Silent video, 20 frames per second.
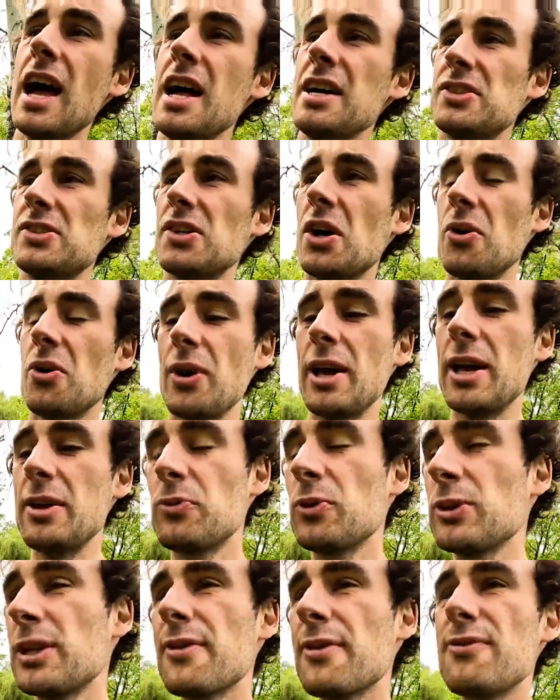So it
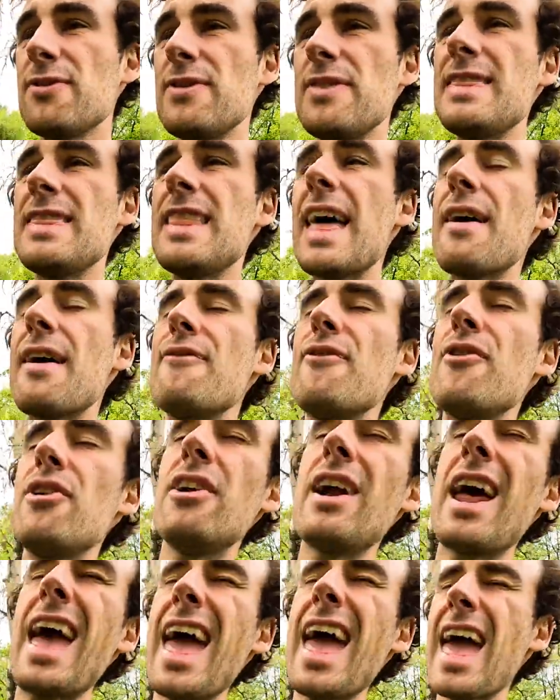would have never
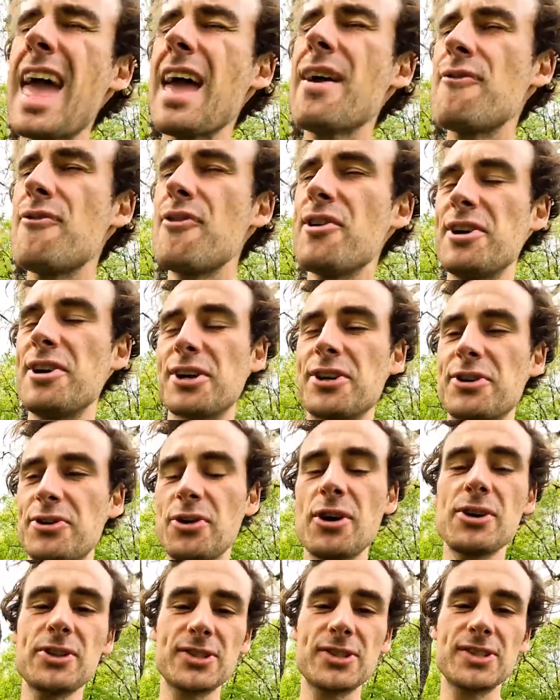ever
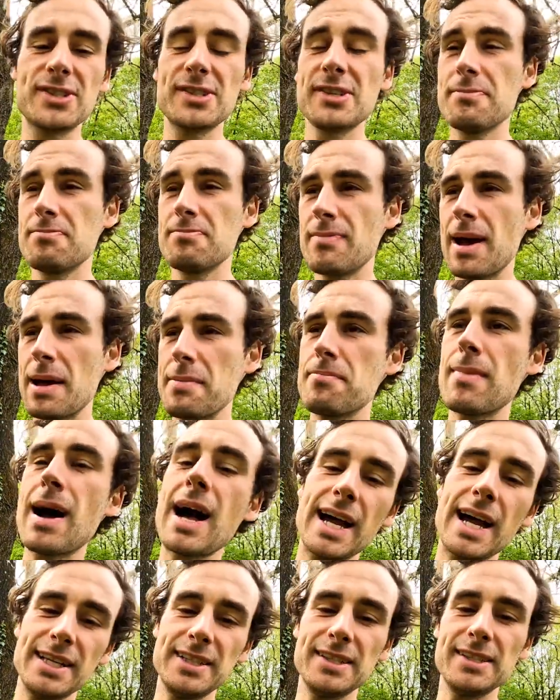crossed my
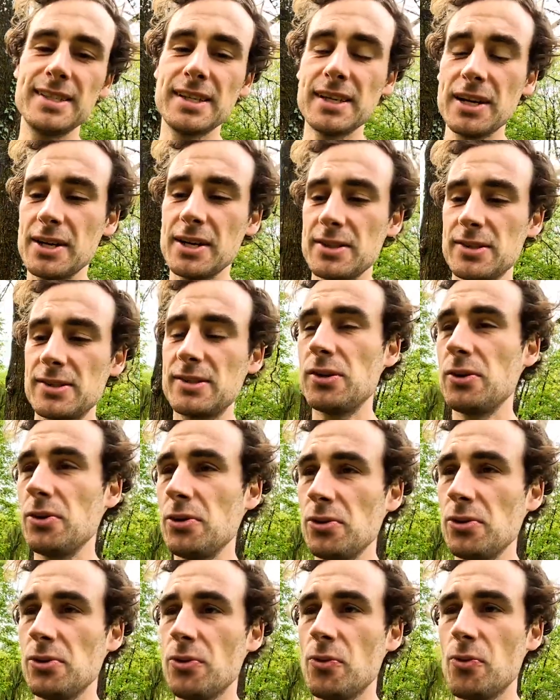mind
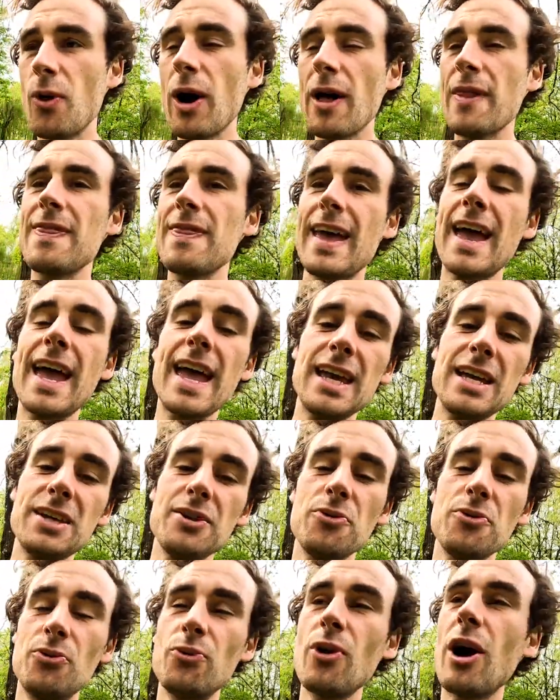to one day
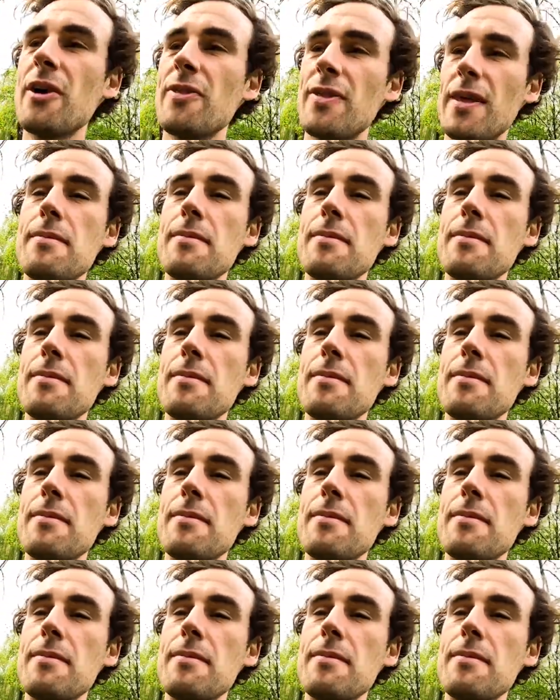run a